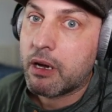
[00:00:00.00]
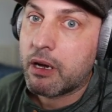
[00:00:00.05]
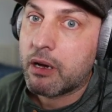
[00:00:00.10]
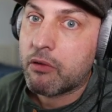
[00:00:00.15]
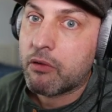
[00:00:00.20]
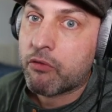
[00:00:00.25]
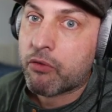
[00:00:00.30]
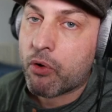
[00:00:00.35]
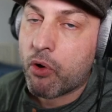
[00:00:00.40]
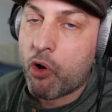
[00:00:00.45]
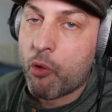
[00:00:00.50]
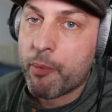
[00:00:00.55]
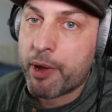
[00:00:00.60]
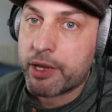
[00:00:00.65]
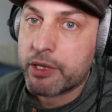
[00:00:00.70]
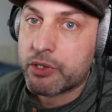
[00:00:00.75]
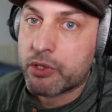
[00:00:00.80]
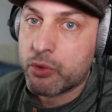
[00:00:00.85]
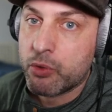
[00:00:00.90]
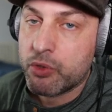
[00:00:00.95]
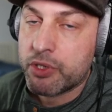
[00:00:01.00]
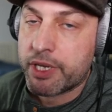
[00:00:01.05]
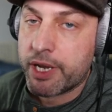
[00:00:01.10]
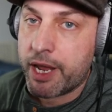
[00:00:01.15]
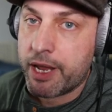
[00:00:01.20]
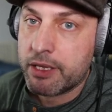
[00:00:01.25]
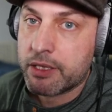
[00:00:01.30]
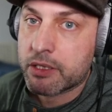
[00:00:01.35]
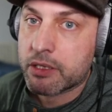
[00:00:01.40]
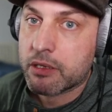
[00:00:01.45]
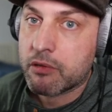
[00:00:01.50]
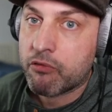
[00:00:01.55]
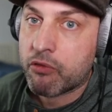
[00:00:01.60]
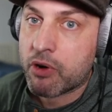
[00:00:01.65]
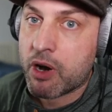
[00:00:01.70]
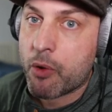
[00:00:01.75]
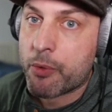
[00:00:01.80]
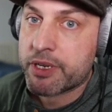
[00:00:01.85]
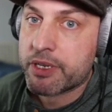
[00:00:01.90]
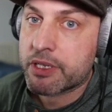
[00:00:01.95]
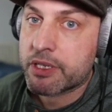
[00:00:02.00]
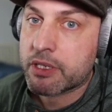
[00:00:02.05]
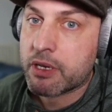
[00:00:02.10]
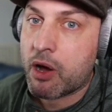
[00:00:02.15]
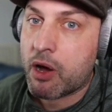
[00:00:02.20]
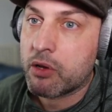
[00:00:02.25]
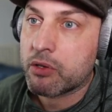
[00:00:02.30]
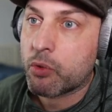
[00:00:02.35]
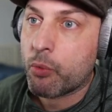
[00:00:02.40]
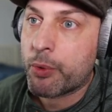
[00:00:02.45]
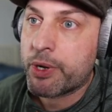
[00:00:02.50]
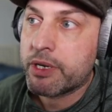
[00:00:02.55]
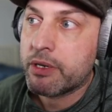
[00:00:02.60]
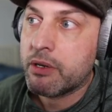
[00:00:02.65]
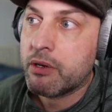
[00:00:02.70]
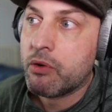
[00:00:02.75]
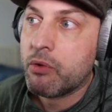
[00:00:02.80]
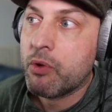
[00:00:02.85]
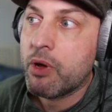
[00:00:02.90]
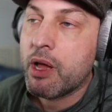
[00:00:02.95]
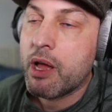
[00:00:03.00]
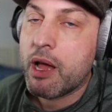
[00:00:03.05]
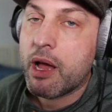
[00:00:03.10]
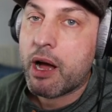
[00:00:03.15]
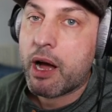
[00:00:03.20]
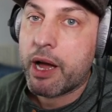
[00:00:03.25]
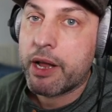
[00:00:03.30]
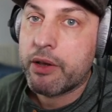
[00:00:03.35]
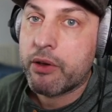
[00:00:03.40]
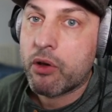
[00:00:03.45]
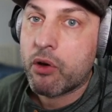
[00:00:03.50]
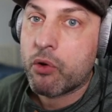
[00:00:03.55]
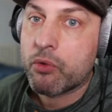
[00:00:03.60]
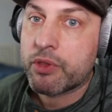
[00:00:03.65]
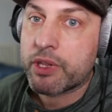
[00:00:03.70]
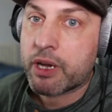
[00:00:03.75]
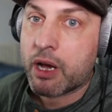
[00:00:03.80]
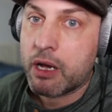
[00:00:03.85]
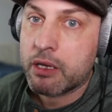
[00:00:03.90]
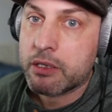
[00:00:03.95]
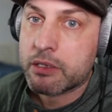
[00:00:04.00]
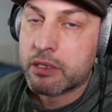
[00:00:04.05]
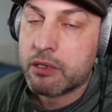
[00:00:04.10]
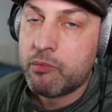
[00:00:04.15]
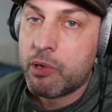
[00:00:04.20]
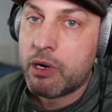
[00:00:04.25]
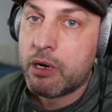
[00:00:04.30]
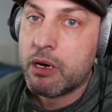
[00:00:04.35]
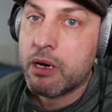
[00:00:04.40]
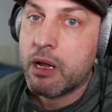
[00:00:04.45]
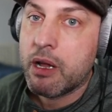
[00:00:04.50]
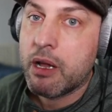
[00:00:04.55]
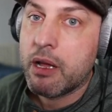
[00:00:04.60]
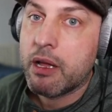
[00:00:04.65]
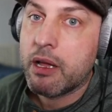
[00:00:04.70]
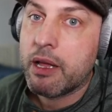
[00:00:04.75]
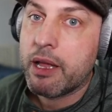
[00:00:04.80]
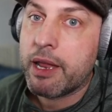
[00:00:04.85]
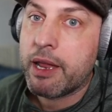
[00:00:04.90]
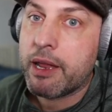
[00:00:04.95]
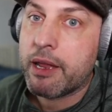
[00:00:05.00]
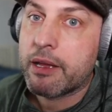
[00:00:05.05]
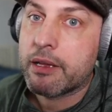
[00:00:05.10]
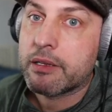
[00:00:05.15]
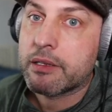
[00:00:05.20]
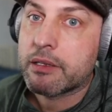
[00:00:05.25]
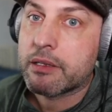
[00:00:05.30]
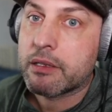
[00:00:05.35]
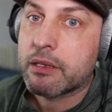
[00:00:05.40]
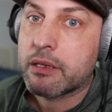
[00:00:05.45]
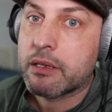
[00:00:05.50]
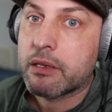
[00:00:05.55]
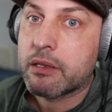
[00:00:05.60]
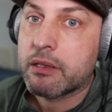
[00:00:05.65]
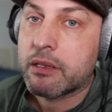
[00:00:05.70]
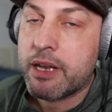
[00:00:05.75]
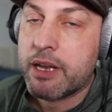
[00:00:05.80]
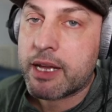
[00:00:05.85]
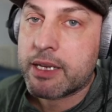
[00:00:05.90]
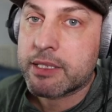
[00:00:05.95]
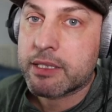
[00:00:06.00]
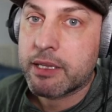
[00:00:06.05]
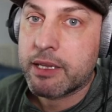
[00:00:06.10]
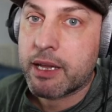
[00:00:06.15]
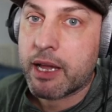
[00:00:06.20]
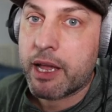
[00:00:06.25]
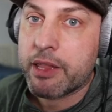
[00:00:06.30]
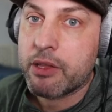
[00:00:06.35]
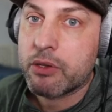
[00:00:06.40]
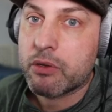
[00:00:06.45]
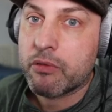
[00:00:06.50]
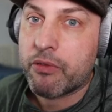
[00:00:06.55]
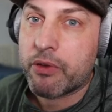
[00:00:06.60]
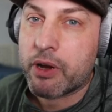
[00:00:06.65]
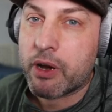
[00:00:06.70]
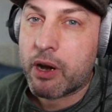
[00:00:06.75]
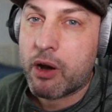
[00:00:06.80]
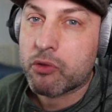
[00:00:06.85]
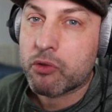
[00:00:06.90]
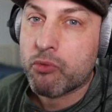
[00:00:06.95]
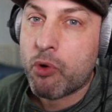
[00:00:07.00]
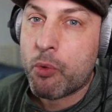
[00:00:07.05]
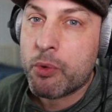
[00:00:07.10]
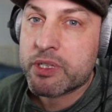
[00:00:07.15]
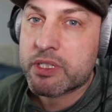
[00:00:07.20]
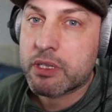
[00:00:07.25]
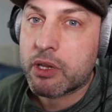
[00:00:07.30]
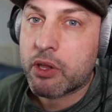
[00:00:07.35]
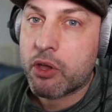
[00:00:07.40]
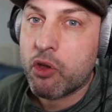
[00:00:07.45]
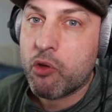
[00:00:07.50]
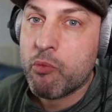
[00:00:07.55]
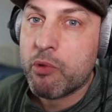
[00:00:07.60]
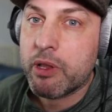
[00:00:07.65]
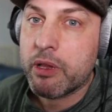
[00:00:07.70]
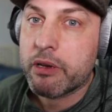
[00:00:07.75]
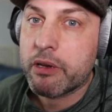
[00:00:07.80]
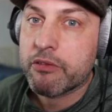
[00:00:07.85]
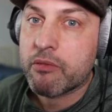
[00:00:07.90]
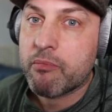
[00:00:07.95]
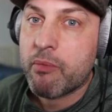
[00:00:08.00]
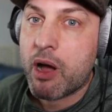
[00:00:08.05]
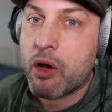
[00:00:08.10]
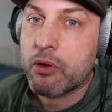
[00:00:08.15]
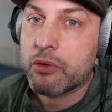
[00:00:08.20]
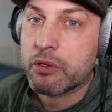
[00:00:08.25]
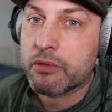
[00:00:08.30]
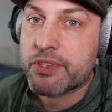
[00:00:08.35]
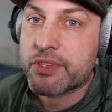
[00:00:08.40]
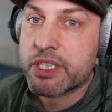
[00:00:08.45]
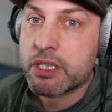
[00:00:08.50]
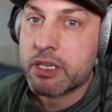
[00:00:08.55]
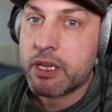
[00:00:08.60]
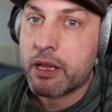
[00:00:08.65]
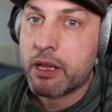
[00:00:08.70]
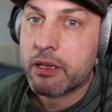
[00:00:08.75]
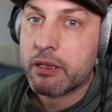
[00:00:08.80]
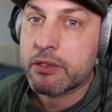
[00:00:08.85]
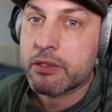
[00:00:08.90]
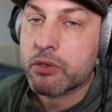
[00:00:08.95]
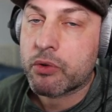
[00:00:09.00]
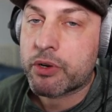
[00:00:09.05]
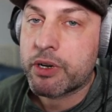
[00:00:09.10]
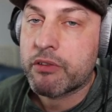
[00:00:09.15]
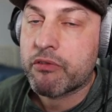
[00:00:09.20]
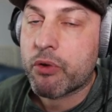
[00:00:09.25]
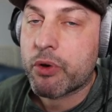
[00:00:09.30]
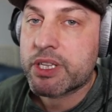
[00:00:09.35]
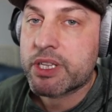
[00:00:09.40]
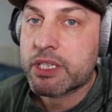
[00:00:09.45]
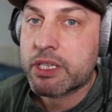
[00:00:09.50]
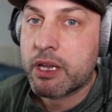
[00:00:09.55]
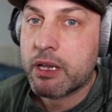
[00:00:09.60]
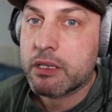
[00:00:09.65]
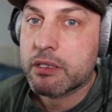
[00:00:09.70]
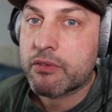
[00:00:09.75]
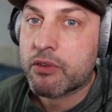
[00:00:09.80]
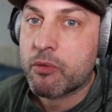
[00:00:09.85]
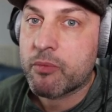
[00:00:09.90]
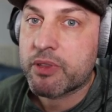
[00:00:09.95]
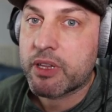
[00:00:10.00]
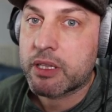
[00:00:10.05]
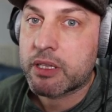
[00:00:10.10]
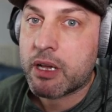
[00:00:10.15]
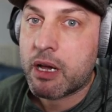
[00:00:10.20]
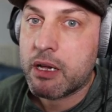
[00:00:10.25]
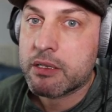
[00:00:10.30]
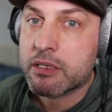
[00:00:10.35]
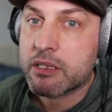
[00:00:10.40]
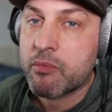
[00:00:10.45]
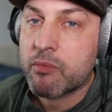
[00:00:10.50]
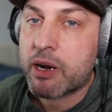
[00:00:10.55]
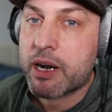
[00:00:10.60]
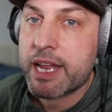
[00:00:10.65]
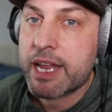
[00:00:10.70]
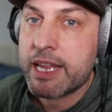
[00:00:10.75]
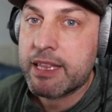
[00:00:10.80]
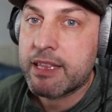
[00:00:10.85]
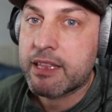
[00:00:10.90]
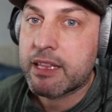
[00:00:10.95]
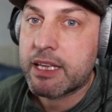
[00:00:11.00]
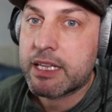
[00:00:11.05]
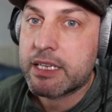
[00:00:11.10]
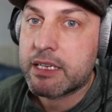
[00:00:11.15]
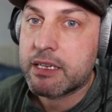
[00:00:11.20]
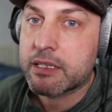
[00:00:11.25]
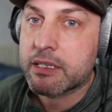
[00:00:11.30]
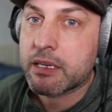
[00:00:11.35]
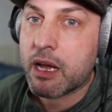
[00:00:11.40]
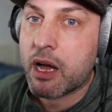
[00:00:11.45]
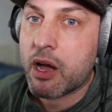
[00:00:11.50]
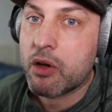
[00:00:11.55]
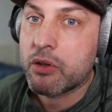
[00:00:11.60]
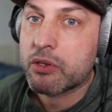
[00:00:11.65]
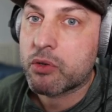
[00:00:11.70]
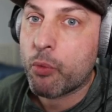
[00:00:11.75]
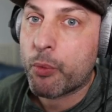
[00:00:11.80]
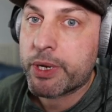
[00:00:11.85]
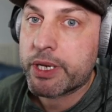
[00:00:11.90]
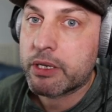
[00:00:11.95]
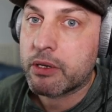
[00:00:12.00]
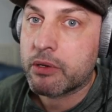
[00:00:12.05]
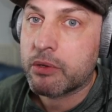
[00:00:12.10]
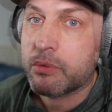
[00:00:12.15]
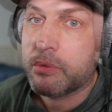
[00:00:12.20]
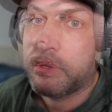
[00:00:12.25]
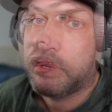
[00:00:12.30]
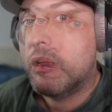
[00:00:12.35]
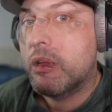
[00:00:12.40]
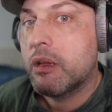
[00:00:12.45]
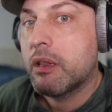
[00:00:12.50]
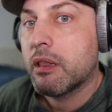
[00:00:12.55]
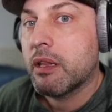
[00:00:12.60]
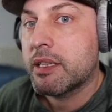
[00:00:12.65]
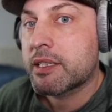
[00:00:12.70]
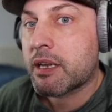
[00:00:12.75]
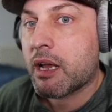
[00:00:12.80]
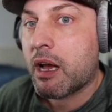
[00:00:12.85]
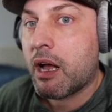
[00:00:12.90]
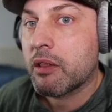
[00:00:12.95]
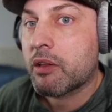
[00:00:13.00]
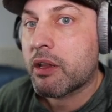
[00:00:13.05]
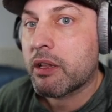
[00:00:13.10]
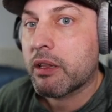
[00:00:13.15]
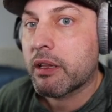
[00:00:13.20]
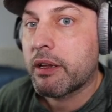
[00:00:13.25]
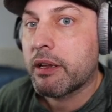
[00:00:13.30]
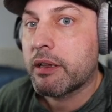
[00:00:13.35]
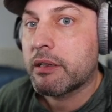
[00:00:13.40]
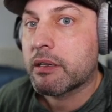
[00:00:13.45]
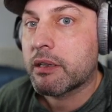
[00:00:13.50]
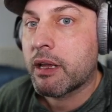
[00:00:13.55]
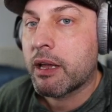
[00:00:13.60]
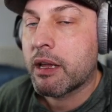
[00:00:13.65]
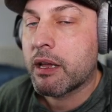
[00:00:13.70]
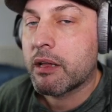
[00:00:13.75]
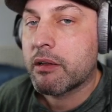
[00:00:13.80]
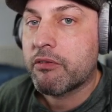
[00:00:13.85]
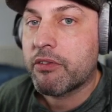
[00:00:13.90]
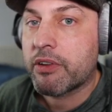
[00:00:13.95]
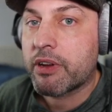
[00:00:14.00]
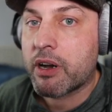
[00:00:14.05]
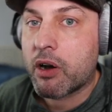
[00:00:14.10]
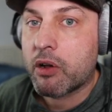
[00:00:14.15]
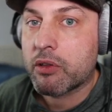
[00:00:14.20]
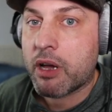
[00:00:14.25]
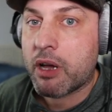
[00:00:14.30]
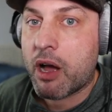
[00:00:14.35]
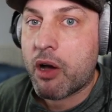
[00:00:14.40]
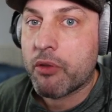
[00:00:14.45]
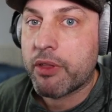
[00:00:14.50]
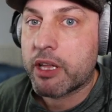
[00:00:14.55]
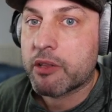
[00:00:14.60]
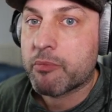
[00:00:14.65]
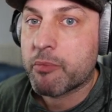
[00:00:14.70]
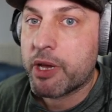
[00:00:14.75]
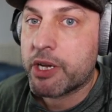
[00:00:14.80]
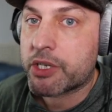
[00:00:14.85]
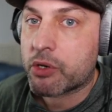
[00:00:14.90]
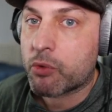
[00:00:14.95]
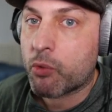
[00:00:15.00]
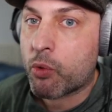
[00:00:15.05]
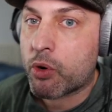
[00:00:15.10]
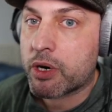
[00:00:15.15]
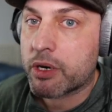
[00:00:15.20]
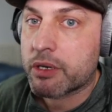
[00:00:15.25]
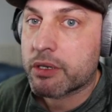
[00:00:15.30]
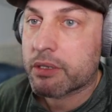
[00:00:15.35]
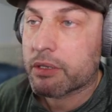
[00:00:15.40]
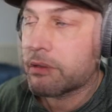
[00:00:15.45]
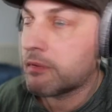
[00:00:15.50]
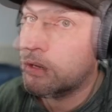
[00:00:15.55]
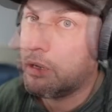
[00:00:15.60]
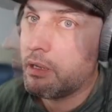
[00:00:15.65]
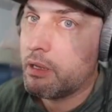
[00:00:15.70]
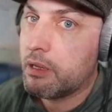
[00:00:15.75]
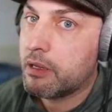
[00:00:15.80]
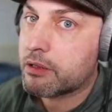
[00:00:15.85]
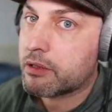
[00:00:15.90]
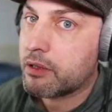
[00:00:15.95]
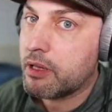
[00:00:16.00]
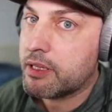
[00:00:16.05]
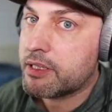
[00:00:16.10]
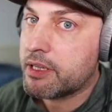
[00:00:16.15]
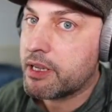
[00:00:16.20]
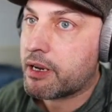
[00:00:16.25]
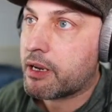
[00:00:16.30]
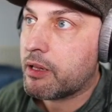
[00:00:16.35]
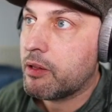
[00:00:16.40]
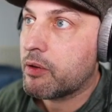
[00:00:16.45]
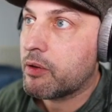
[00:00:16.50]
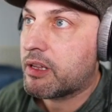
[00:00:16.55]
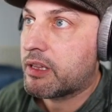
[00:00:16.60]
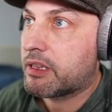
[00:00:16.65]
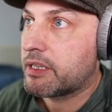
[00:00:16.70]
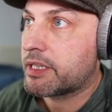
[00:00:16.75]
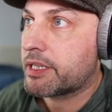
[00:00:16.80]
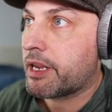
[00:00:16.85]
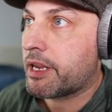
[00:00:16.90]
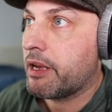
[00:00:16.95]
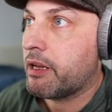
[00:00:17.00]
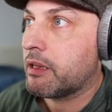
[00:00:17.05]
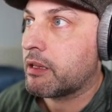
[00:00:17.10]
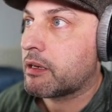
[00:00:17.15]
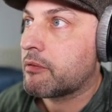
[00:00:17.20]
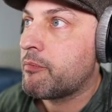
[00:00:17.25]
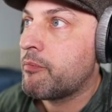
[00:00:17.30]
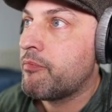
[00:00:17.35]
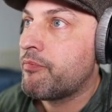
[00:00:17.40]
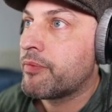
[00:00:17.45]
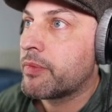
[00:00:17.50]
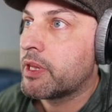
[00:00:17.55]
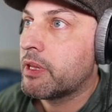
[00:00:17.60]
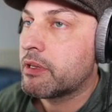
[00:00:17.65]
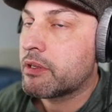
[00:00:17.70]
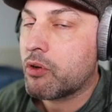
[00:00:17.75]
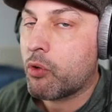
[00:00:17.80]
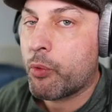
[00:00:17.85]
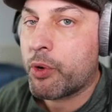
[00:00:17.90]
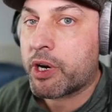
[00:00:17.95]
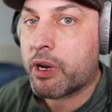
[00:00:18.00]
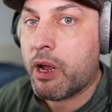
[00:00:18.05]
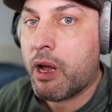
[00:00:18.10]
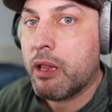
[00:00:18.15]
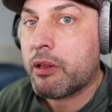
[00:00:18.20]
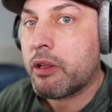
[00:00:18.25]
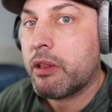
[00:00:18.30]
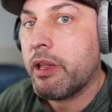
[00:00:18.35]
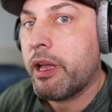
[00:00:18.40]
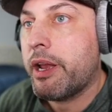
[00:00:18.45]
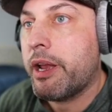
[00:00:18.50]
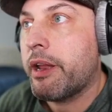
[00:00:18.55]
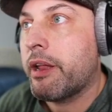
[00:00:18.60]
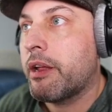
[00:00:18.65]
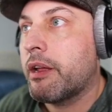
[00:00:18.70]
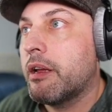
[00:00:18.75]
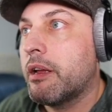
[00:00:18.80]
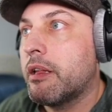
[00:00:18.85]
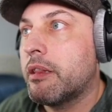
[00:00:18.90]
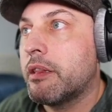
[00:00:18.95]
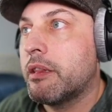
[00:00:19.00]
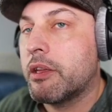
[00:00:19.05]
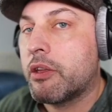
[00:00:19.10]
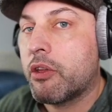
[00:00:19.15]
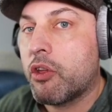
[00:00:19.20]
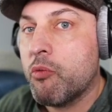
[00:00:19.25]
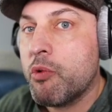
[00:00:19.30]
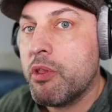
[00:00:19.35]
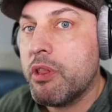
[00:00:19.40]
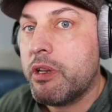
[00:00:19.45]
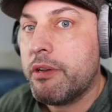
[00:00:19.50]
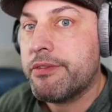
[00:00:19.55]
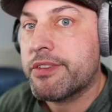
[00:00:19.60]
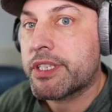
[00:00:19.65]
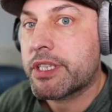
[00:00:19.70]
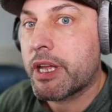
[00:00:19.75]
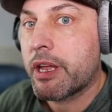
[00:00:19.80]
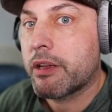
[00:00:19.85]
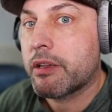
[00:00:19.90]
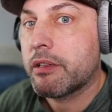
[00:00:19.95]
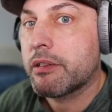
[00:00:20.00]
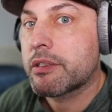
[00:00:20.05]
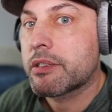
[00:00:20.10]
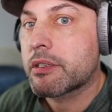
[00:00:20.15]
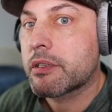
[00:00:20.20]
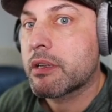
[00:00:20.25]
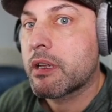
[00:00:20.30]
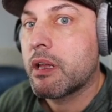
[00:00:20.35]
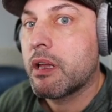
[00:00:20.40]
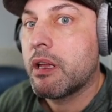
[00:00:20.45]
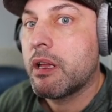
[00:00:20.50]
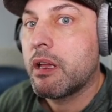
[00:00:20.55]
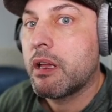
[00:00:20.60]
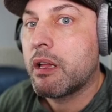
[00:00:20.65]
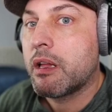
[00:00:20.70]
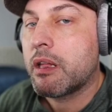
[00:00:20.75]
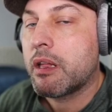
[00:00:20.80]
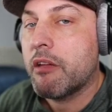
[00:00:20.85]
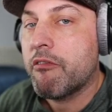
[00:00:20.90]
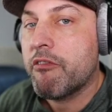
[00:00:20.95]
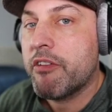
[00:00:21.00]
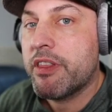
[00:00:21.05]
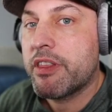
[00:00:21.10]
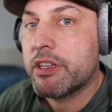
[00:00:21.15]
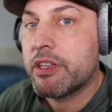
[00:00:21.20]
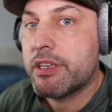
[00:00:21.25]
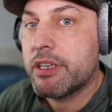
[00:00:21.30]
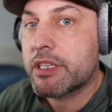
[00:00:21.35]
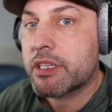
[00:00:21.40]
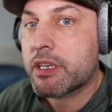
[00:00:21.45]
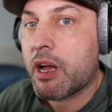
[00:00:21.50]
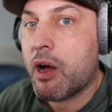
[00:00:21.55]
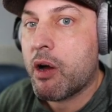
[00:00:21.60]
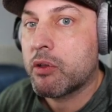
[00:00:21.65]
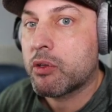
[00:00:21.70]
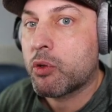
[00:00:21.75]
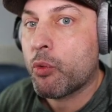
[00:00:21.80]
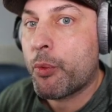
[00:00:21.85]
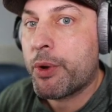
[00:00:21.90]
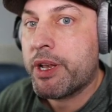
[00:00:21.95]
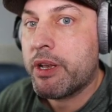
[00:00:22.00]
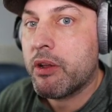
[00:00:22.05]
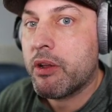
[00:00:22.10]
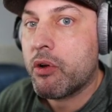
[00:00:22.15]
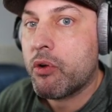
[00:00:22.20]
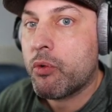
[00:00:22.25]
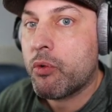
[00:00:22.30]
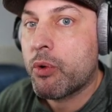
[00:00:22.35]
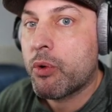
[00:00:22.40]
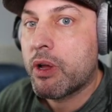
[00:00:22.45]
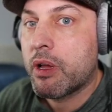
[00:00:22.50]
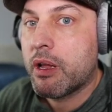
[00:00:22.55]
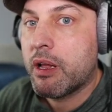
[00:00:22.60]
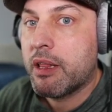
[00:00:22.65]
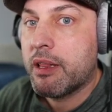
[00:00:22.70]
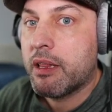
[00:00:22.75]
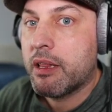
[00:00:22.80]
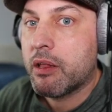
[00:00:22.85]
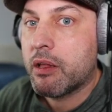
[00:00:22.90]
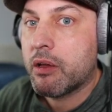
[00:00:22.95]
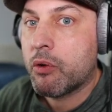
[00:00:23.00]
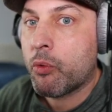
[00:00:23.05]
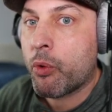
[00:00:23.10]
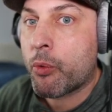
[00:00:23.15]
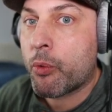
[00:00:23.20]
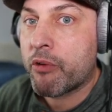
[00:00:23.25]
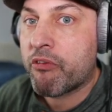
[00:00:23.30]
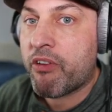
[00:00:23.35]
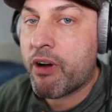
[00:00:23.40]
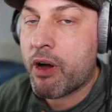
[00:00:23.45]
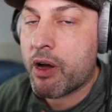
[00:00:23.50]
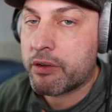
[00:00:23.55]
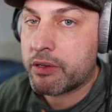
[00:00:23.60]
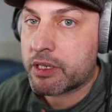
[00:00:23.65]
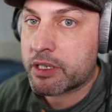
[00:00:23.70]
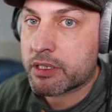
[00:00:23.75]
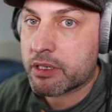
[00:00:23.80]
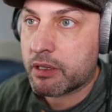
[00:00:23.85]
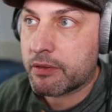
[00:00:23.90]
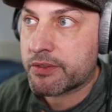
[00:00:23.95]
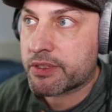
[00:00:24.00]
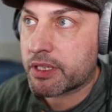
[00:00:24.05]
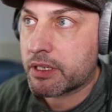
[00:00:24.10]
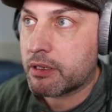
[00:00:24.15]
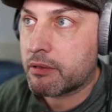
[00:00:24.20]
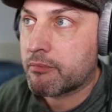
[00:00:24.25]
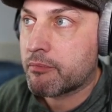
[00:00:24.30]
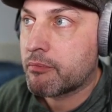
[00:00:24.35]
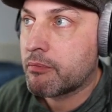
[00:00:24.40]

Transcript: from and to dates for our discount window, I know the customer. And uh, the next thing I need to figure out what was the cumulative amount of sales or invoice sales from that customer in the discount window. Let's calculate and figure out how that measure works. So let's take a look at this calc. So we're calculating the cumulative sales given the discount window where we found ourselves in.